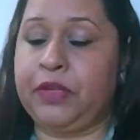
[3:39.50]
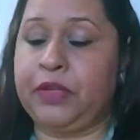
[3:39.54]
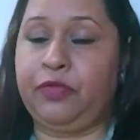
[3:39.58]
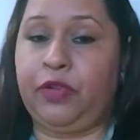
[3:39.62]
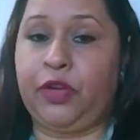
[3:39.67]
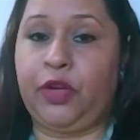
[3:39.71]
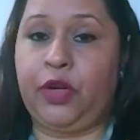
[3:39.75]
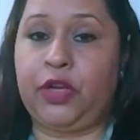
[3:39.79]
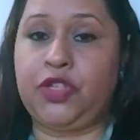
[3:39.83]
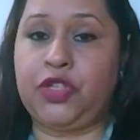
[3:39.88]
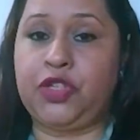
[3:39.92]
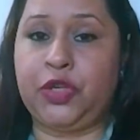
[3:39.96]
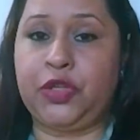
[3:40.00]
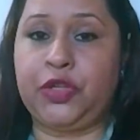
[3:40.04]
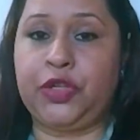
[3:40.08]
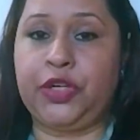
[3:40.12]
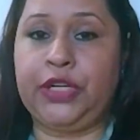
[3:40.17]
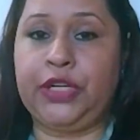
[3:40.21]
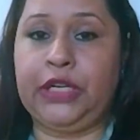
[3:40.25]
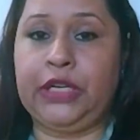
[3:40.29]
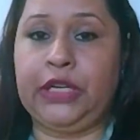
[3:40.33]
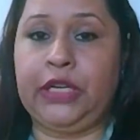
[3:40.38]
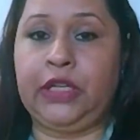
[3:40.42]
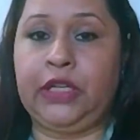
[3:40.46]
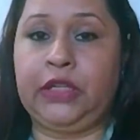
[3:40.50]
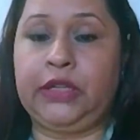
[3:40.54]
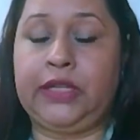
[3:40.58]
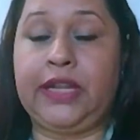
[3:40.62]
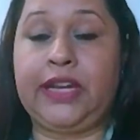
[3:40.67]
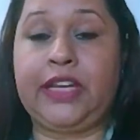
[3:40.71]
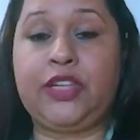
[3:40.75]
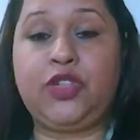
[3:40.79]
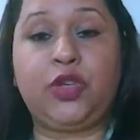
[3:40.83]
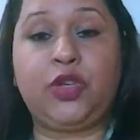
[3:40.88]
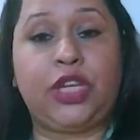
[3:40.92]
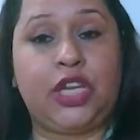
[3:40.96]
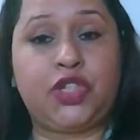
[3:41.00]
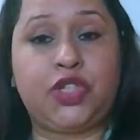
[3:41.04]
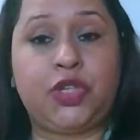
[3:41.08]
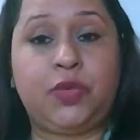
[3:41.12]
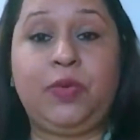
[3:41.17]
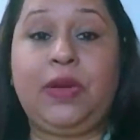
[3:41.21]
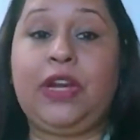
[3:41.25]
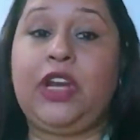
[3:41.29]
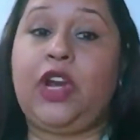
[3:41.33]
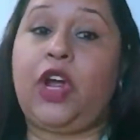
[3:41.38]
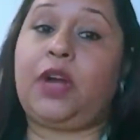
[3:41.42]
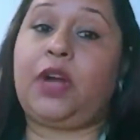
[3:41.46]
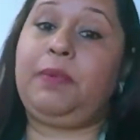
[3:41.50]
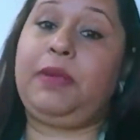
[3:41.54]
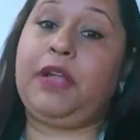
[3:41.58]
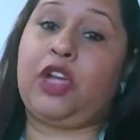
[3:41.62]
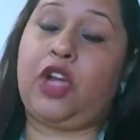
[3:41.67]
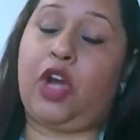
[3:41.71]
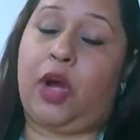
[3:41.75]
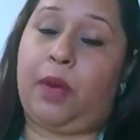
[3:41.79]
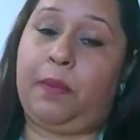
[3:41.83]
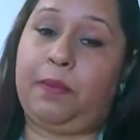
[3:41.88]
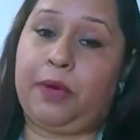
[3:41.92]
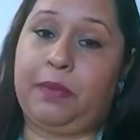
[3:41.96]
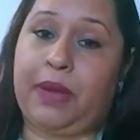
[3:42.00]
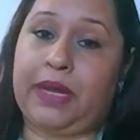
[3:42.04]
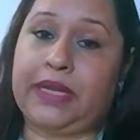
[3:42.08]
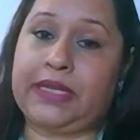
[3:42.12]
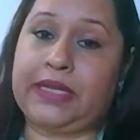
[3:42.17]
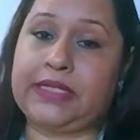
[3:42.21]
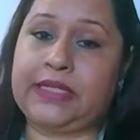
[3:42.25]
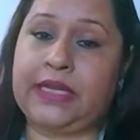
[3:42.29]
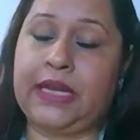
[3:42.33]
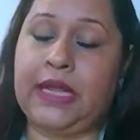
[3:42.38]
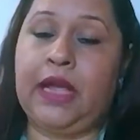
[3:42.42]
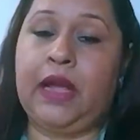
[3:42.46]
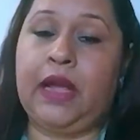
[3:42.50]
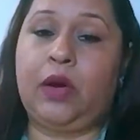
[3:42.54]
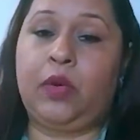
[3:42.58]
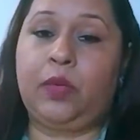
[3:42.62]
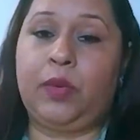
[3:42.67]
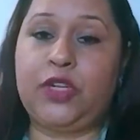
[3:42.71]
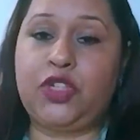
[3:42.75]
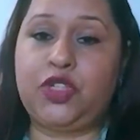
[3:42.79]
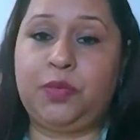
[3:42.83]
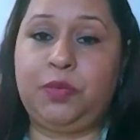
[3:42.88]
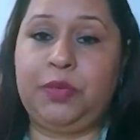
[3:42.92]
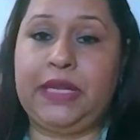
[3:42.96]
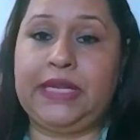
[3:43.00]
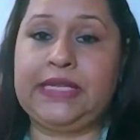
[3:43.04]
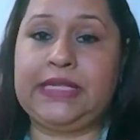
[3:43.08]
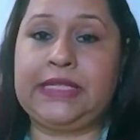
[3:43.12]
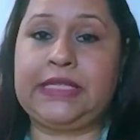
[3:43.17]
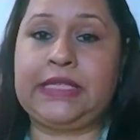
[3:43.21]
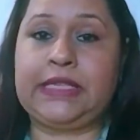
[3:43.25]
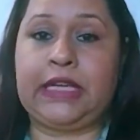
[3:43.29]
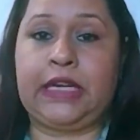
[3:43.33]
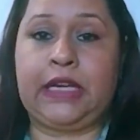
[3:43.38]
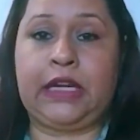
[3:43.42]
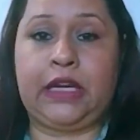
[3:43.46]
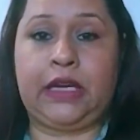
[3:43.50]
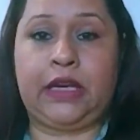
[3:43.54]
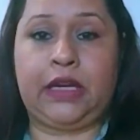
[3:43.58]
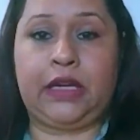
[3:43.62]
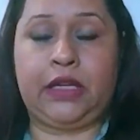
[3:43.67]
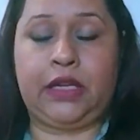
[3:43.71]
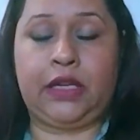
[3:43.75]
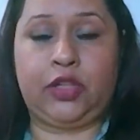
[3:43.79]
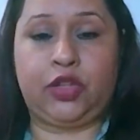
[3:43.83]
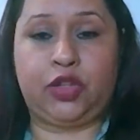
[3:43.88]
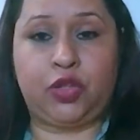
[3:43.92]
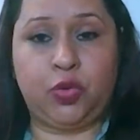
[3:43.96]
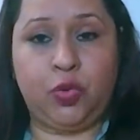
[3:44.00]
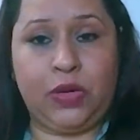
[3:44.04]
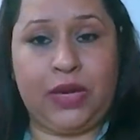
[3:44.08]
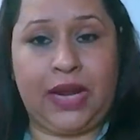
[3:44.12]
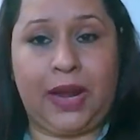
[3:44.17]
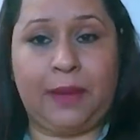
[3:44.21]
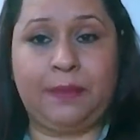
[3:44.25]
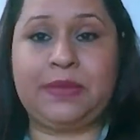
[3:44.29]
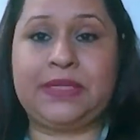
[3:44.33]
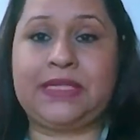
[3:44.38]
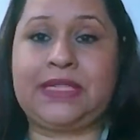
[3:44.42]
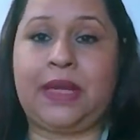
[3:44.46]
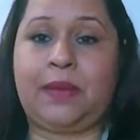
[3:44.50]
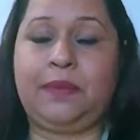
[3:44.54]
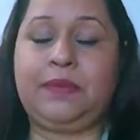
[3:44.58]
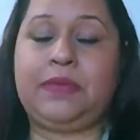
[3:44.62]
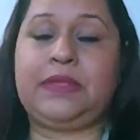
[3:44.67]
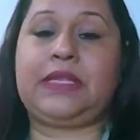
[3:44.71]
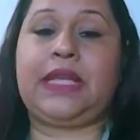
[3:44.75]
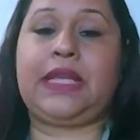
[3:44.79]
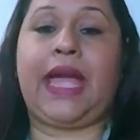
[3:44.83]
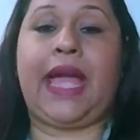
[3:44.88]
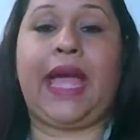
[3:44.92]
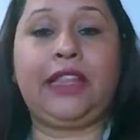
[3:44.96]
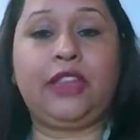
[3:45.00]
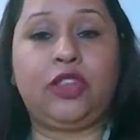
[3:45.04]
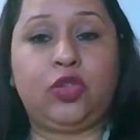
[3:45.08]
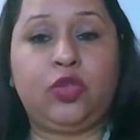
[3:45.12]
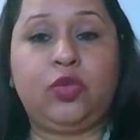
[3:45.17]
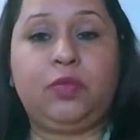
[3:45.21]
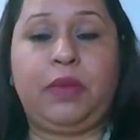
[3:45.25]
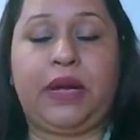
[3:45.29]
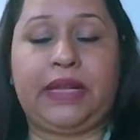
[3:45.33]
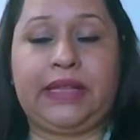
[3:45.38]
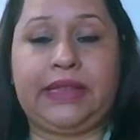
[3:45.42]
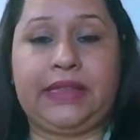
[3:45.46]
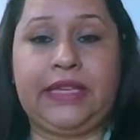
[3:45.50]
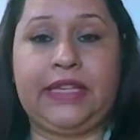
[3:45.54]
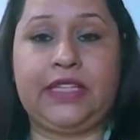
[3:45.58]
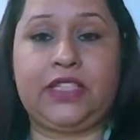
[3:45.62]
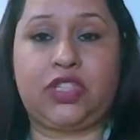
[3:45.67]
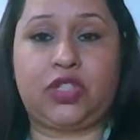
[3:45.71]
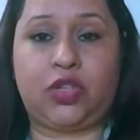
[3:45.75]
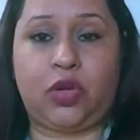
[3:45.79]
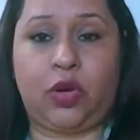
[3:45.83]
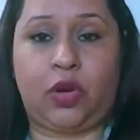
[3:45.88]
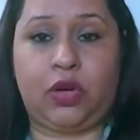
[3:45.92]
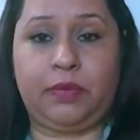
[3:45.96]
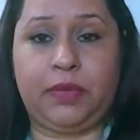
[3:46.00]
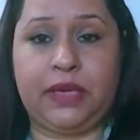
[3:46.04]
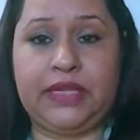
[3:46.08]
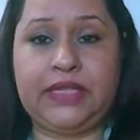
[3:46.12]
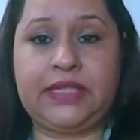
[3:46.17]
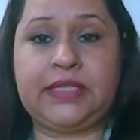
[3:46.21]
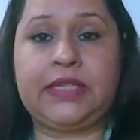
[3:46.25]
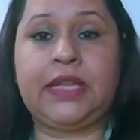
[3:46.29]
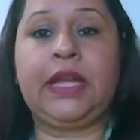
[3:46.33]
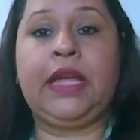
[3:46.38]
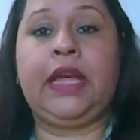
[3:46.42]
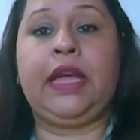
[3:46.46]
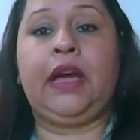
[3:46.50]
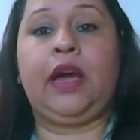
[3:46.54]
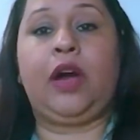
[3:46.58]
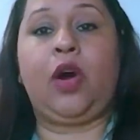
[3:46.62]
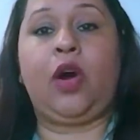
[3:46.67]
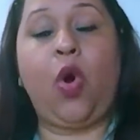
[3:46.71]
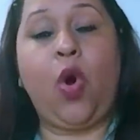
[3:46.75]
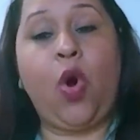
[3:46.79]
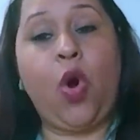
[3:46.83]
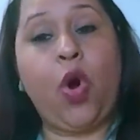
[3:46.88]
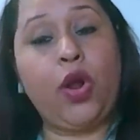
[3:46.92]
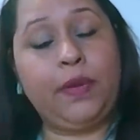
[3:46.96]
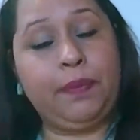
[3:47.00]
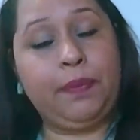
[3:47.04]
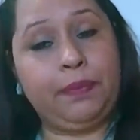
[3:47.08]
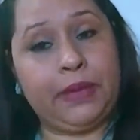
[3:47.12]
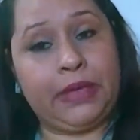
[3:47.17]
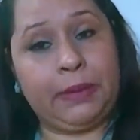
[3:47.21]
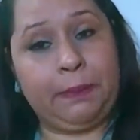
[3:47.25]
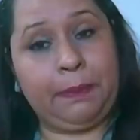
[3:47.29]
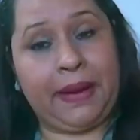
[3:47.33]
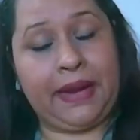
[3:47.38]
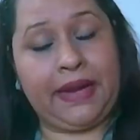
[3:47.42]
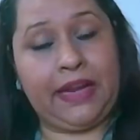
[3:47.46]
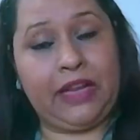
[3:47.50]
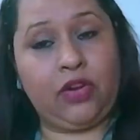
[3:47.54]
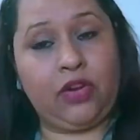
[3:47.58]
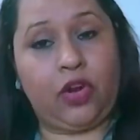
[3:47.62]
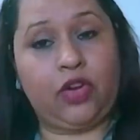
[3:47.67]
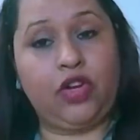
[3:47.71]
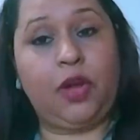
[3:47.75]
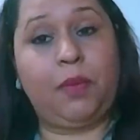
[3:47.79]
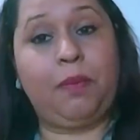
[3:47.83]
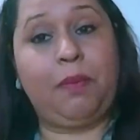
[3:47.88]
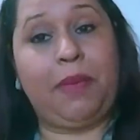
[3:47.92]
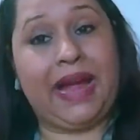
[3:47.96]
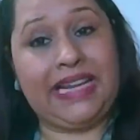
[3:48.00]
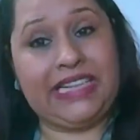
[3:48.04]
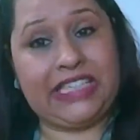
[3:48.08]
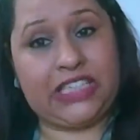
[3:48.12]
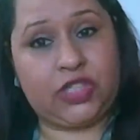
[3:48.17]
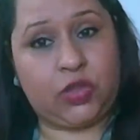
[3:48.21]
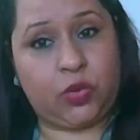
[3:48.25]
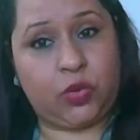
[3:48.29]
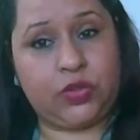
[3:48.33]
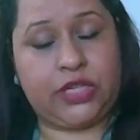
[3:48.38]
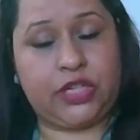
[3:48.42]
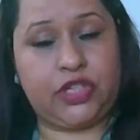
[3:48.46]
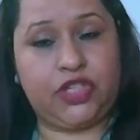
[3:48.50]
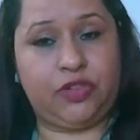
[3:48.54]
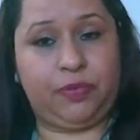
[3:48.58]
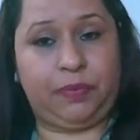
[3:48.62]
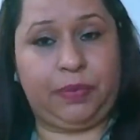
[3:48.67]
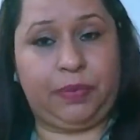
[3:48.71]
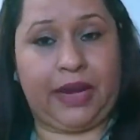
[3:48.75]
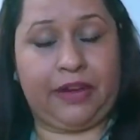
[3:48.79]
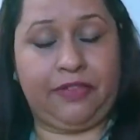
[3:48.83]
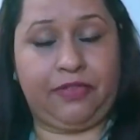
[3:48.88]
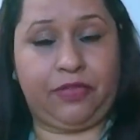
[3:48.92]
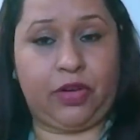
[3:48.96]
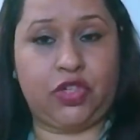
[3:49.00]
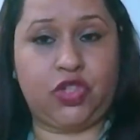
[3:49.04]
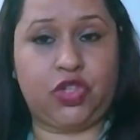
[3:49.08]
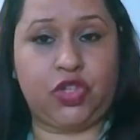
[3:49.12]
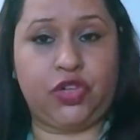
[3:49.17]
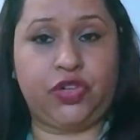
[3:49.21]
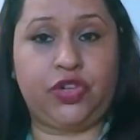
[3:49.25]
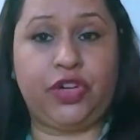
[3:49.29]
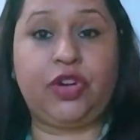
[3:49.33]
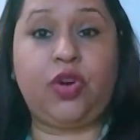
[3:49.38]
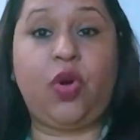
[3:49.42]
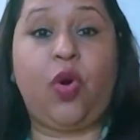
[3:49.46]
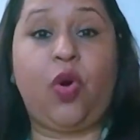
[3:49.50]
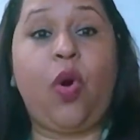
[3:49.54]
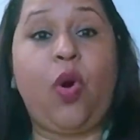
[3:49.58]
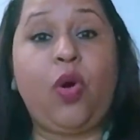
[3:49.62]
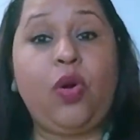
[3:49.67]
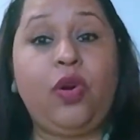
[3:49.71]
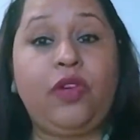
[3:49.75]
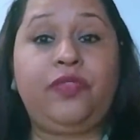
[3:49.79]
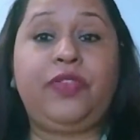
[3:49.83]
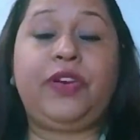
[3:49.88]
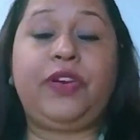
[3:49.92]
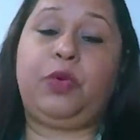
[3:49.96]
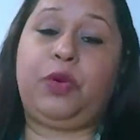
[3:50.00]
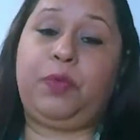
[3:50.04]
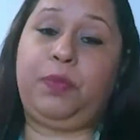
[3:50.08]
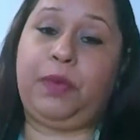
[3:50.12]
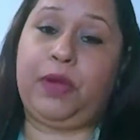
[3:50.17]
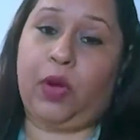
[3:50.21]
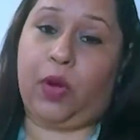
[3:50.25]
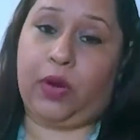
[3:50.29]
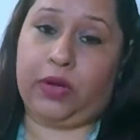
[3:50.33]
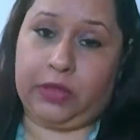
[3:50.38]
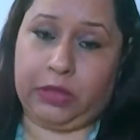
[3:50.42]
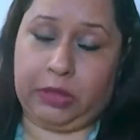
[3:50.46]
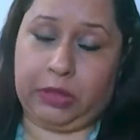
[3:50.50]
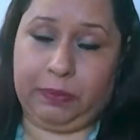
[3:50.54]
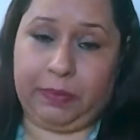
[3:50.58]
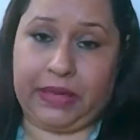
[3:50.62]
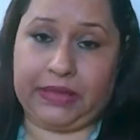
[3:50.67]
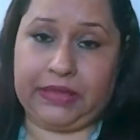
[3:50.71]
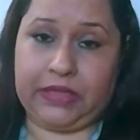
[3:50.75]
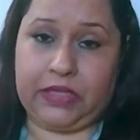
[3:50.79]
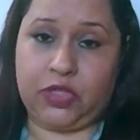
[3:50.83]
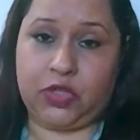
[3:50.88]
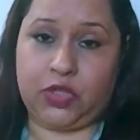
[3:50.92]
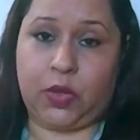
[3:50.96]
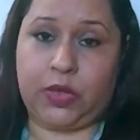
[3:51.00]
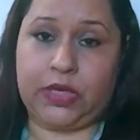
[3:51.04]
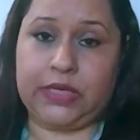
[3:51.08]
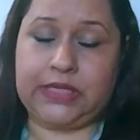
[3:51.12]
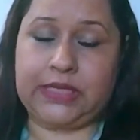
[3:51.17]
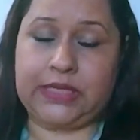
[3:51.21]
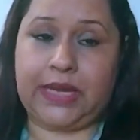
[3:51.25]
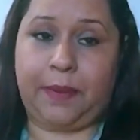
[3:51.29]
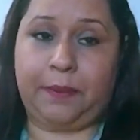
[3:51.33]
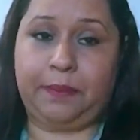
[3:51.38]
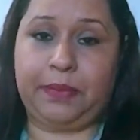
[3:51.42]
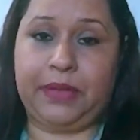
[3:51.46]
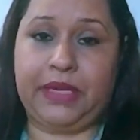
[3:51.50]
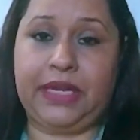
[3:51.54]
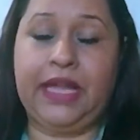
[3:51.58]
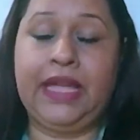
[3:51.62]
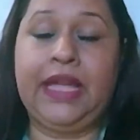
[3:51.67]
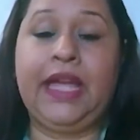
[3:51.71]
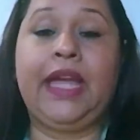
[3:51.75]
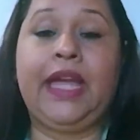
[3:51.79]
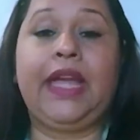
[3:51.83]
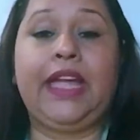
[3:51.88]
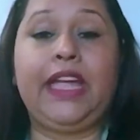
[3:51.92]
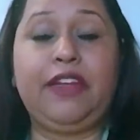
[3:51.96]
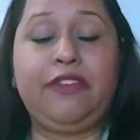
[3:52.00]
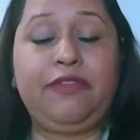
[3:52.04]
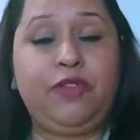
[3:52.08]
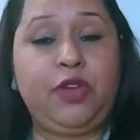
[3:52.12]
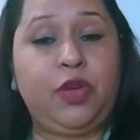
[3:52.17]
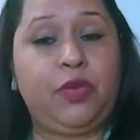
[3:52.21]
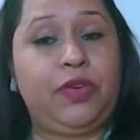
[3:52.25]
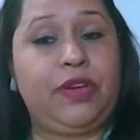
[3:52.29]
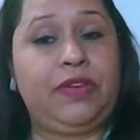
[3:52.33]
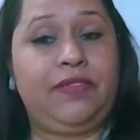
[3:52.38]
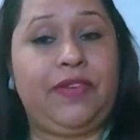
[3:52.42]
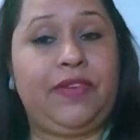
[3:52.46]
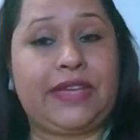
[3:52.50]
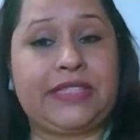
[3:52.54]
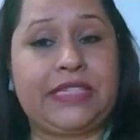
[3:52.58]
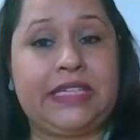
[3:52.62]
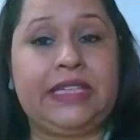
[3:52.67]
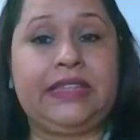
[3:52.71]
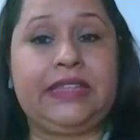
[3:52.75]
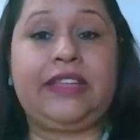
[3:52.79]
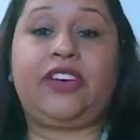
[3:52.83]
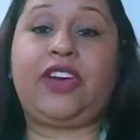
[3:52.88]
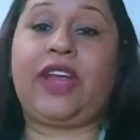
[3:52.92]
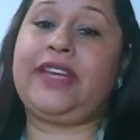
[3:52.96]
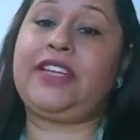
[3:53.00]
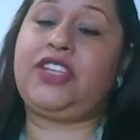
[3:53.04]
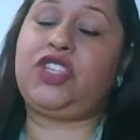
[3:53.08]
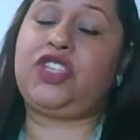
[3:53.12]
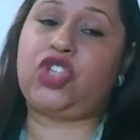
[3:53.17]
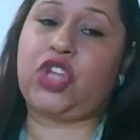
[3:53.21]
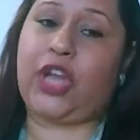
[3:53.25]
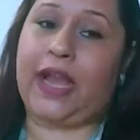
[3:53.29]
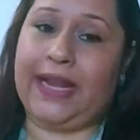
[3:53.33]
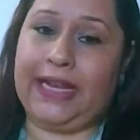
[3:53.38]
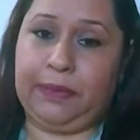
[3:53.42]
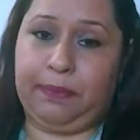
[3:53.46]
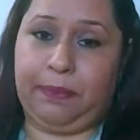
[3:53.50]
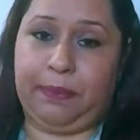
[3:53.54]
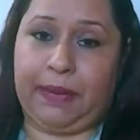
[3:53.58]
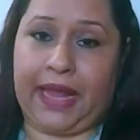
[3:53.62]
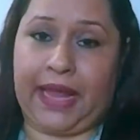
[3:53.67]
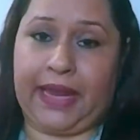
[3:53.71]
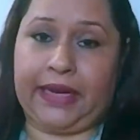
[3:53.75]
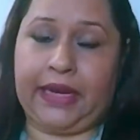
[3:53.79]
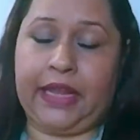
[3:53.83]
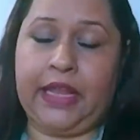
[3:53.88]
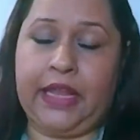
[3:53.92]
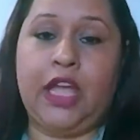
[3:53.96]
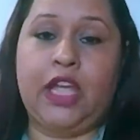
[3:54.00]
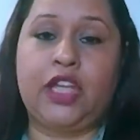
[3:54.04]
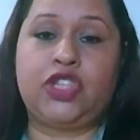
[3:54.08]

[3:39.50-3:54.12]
for your children, their education will not be compromised, which means through lump sums and through monthly installments, or depending on your milestones that you've planned for your children, all of it would be honored by the insurance company if you've invested in the right child plan.